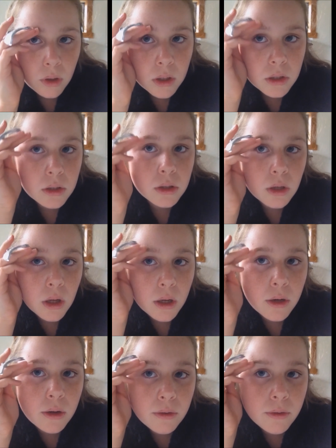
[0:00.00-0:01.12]
And just kind
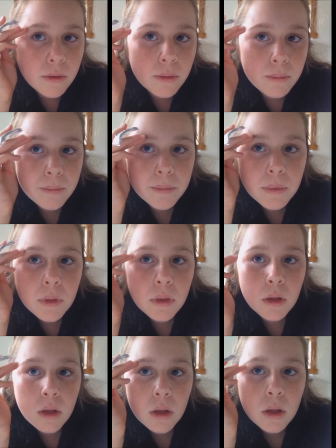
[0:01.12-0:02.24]
of,
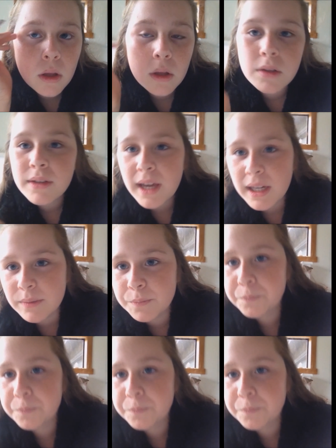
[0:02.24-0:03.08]
yeah.